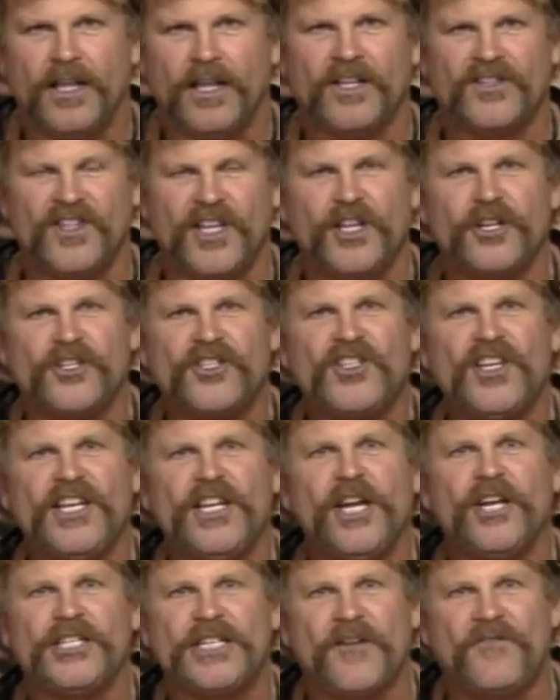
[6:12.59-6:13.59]
You see, you're
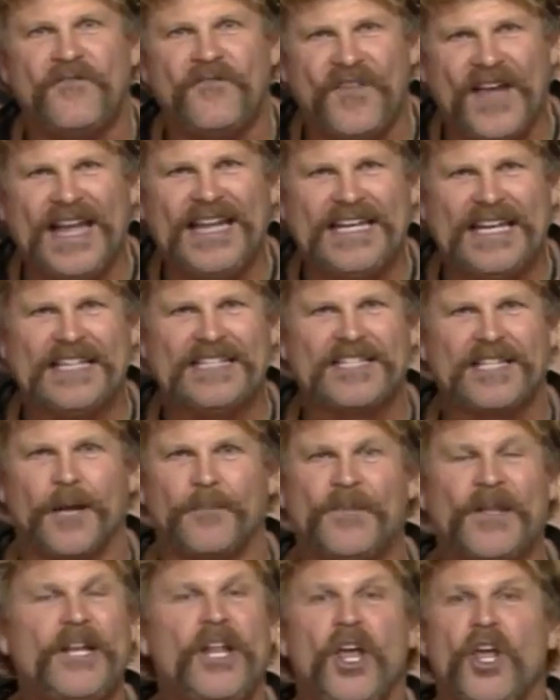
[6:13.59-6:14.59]
sitting here defending
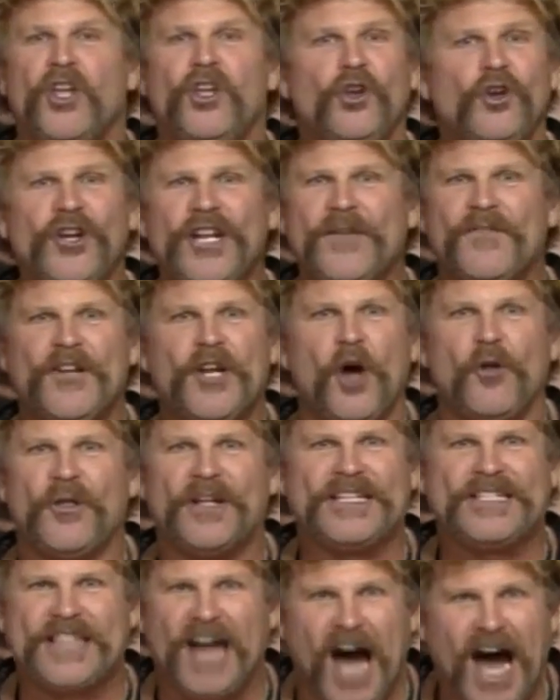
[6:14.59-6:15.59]
something you don't even know
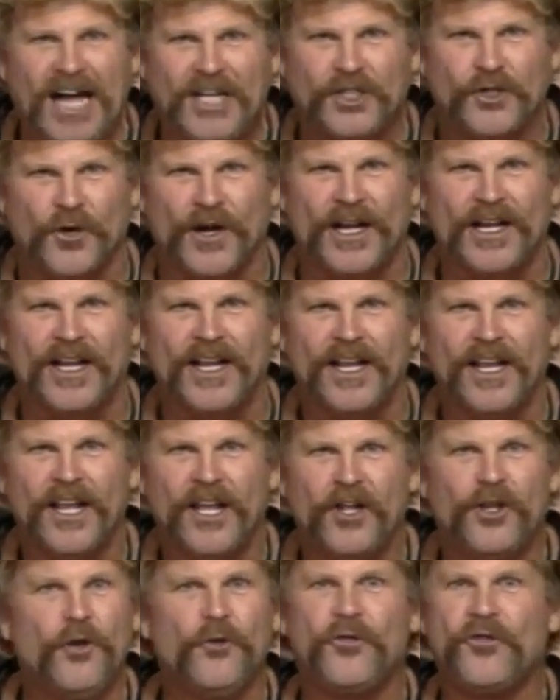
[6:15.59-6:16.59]
the doctrine.
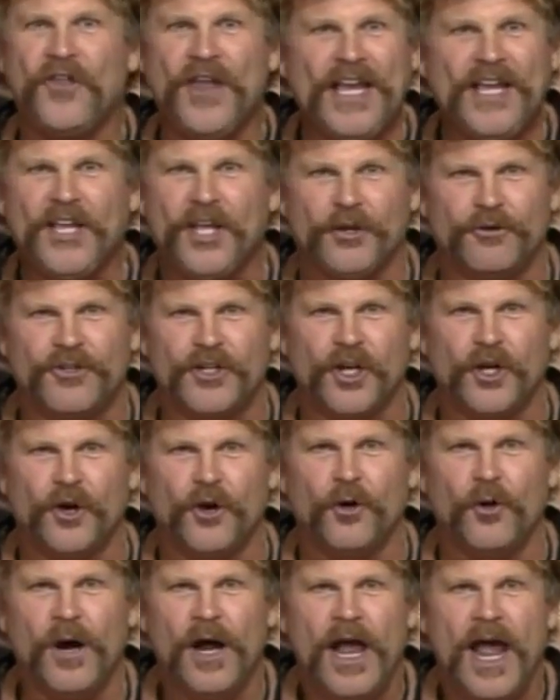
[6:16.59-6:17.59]
You think you
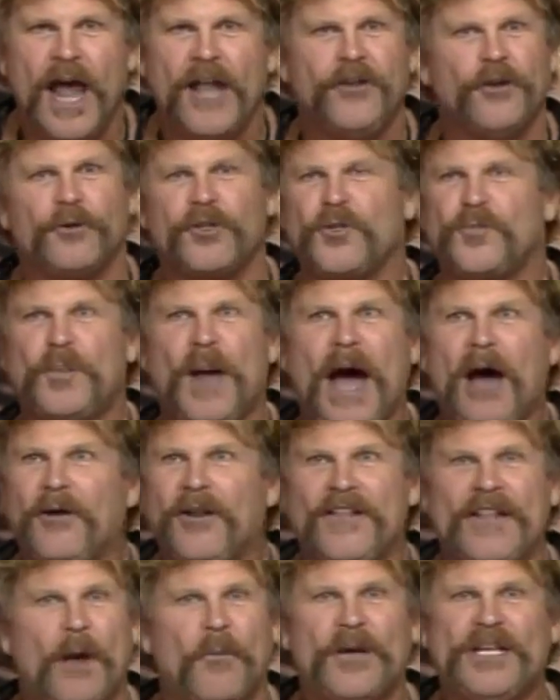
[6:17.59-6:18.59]
do, and you're
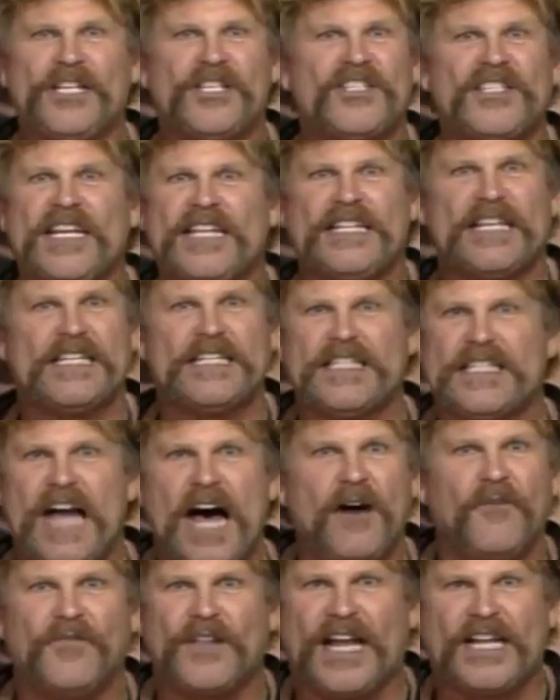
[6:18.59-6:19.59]
spouting that we just need to
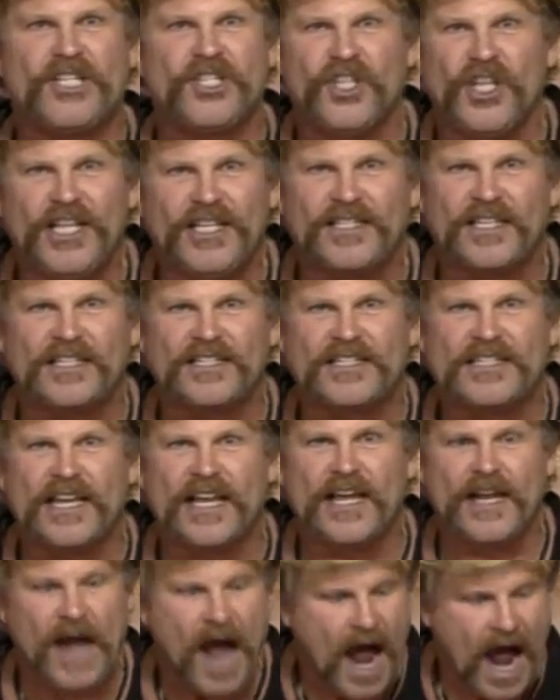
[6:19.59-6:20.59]
love like Jesus
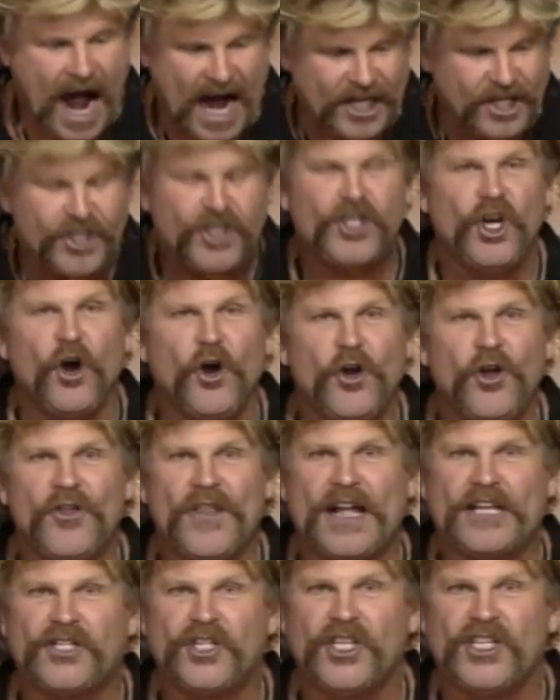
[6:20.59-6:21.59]
did. I show
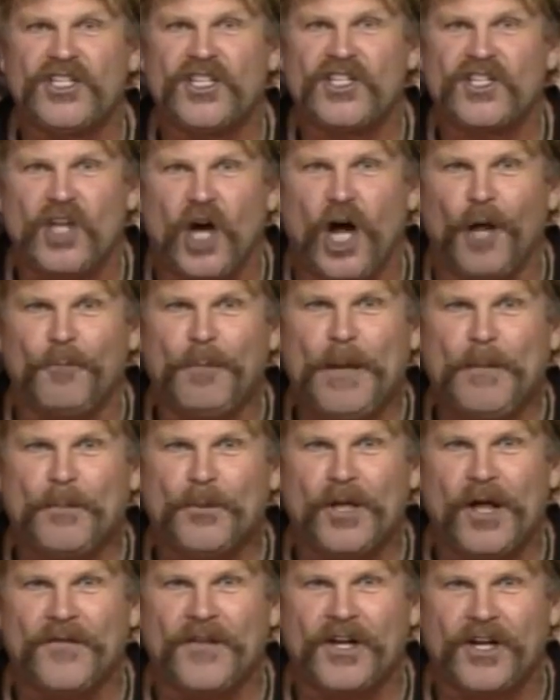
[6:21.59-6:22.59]
you that Jesus called
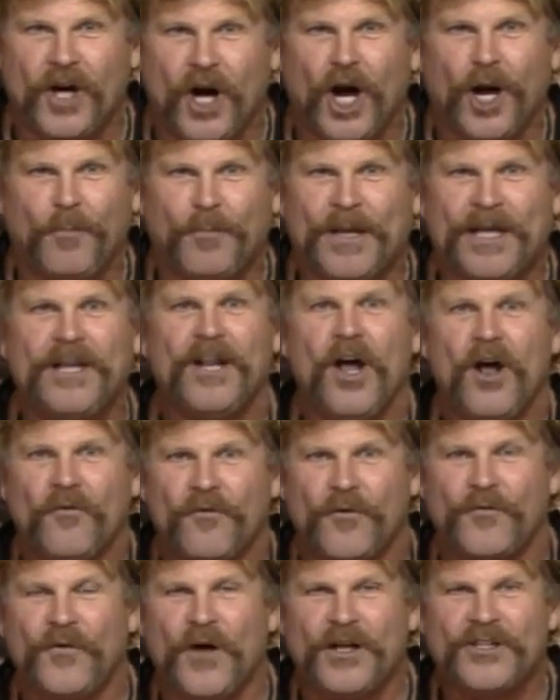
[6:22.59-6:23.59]
people on the carpet
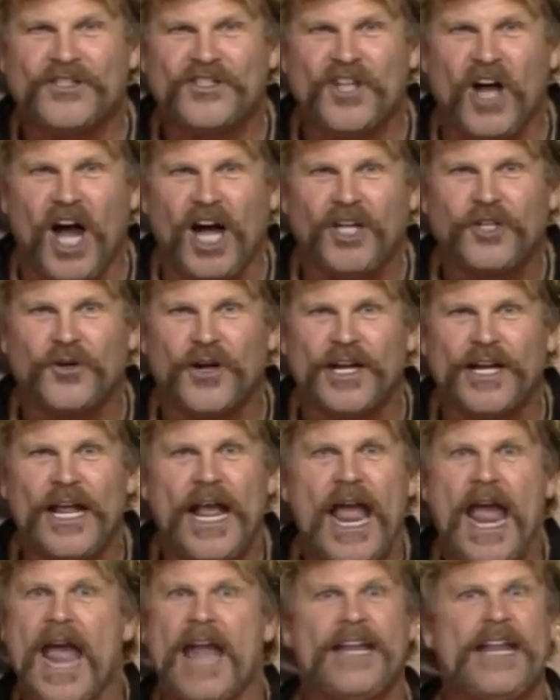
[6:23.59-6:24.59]
for false
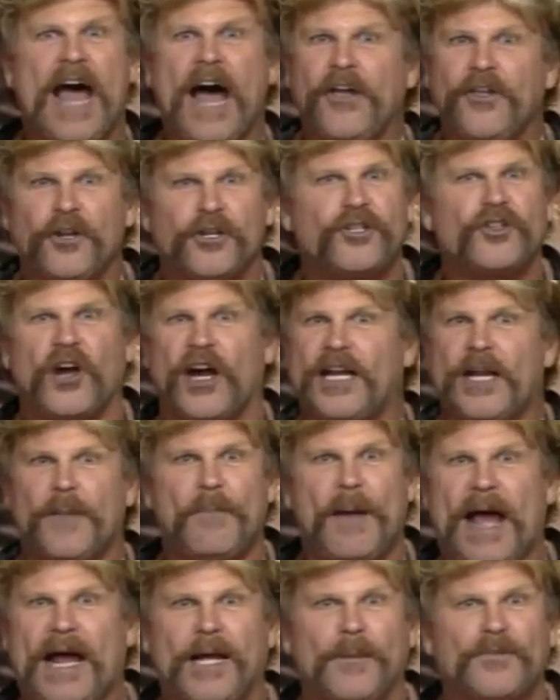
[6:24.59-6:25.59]
doctrine, and now you're trying to
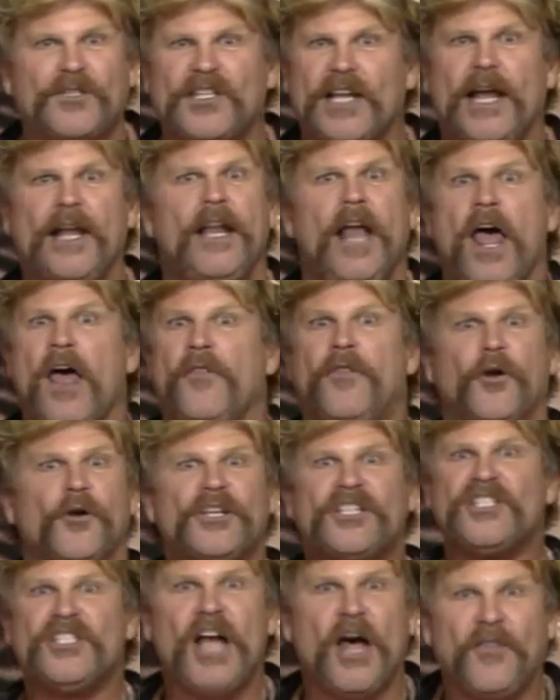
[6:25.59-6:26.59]
back up saying
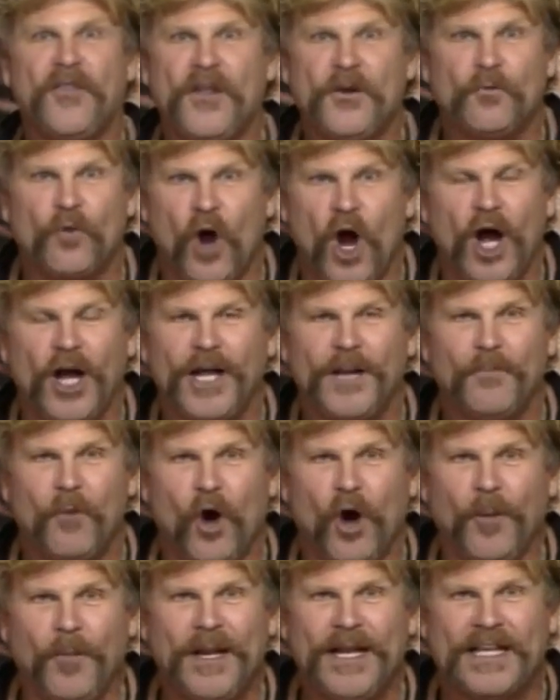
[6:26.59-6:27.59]
there is nothing wrong in
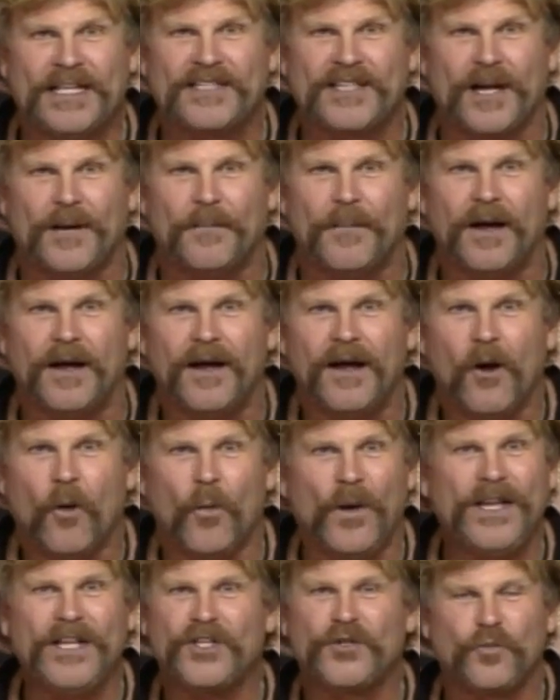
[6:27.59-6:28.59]
Mormonism.
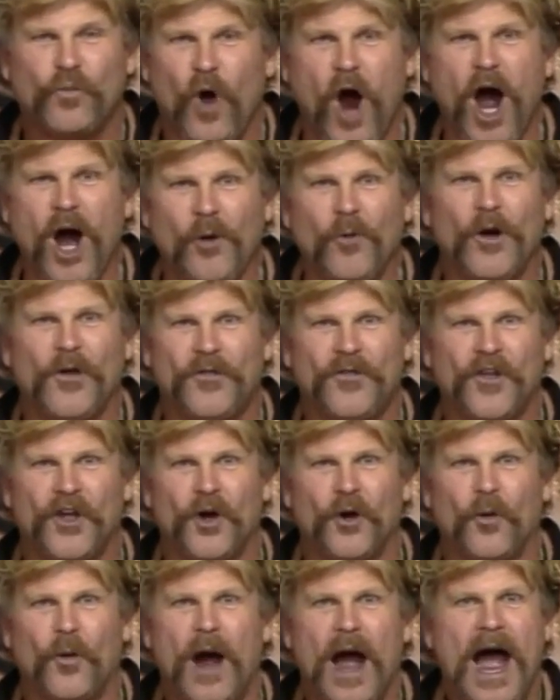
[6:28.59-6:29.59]
What is wrong with
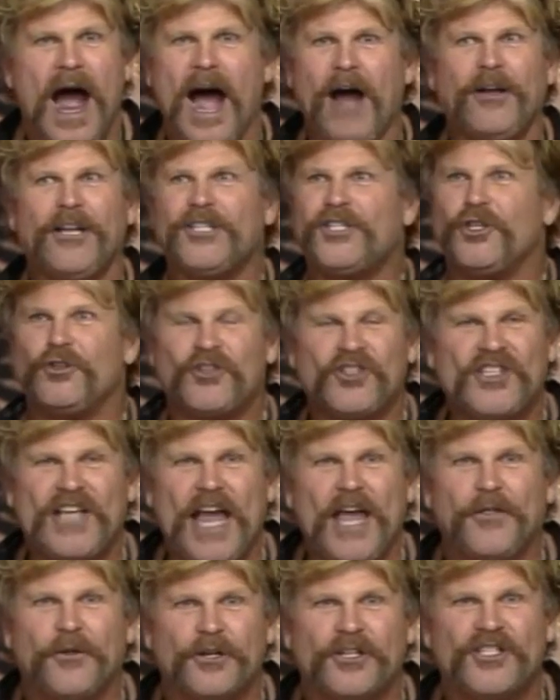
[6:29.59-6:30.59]
you? How could you
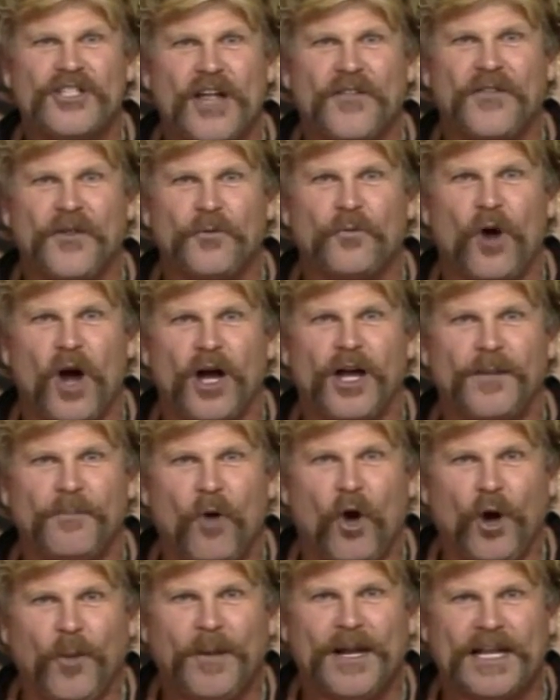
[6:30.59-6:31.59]
say there's nothing wrong in
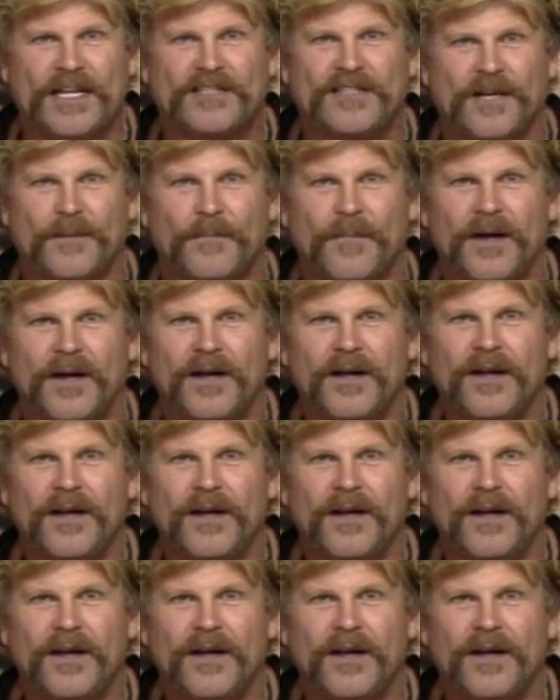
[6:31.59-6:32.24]
Mormonism?